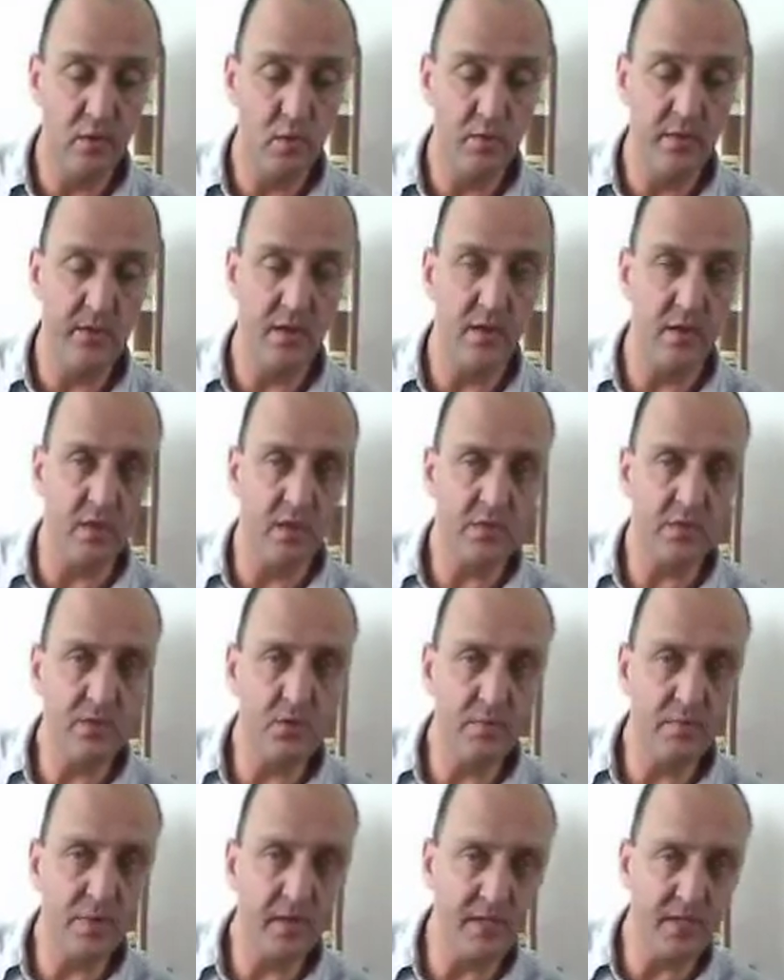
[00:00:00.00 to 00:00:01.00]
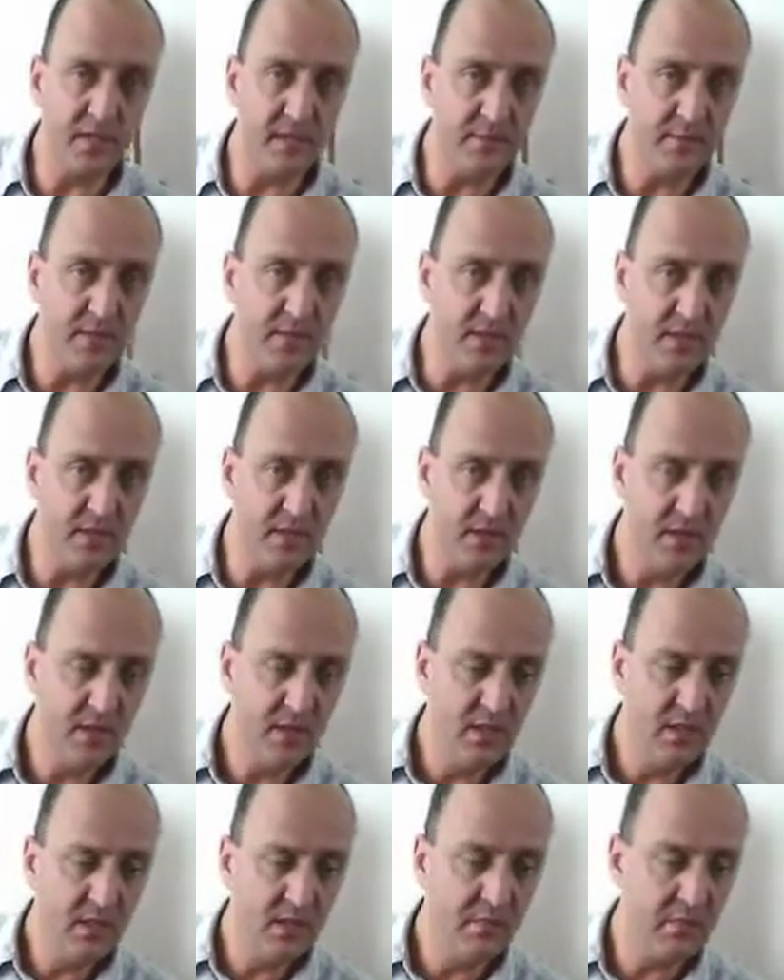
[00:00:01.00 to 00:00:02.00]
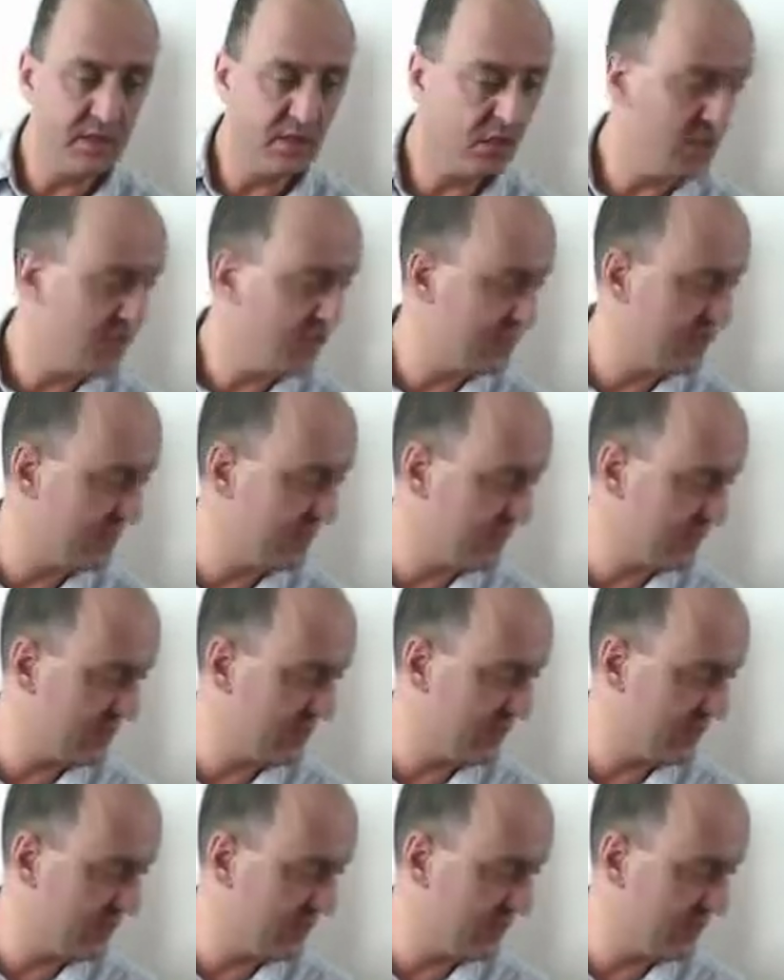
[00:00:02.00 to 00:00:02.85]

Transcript: with a lawsuit by Gibson because of its,